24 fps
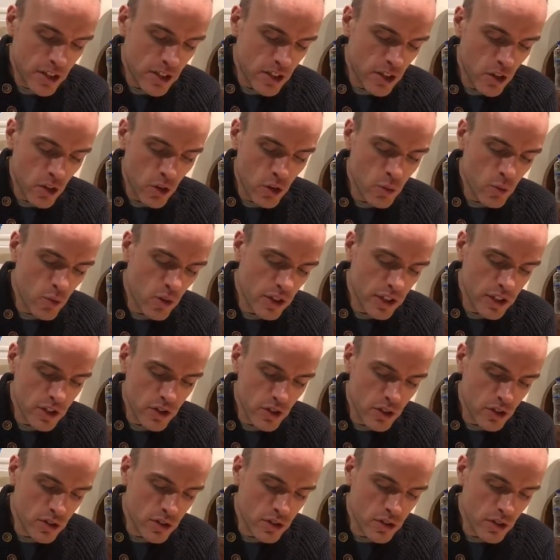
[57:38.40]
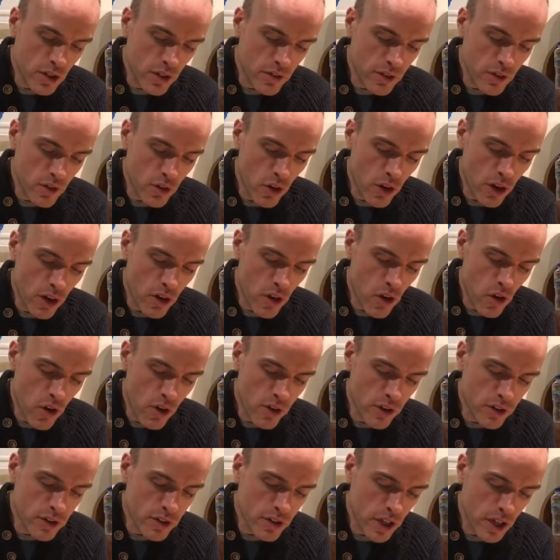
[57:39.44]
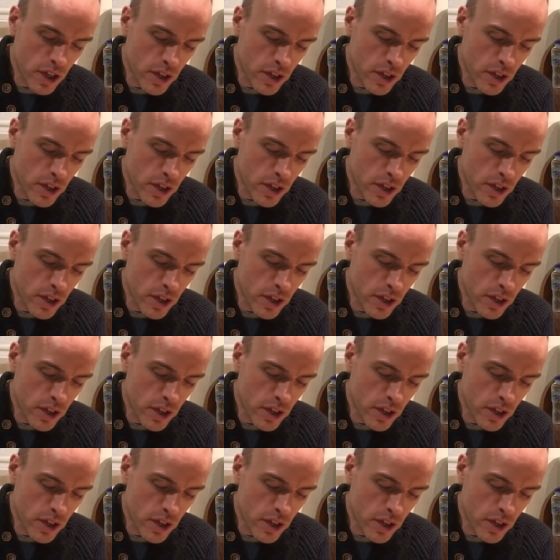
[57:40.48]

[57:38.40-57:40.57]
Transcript: The unworthy sons of the royal orders